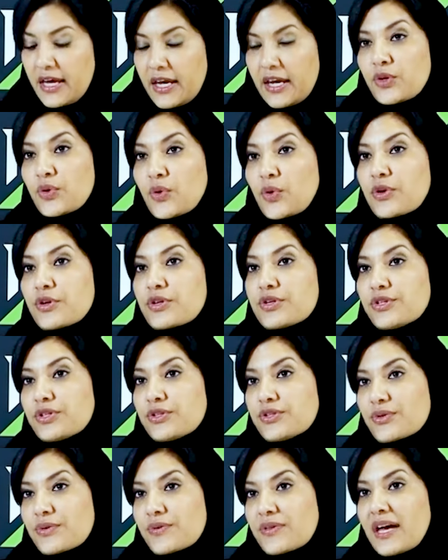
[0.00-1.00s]
purchased from
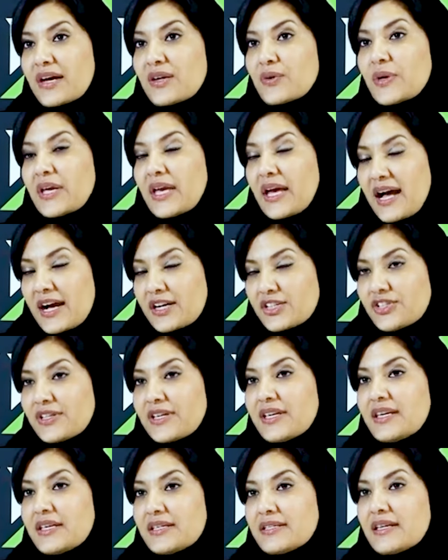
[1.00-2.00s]
Saudi Arabian
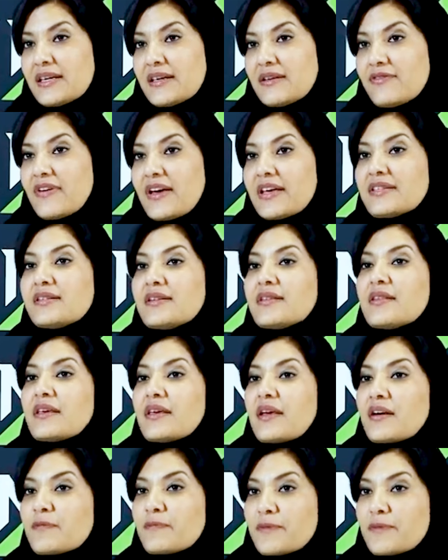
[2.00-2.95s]
royalty, Princess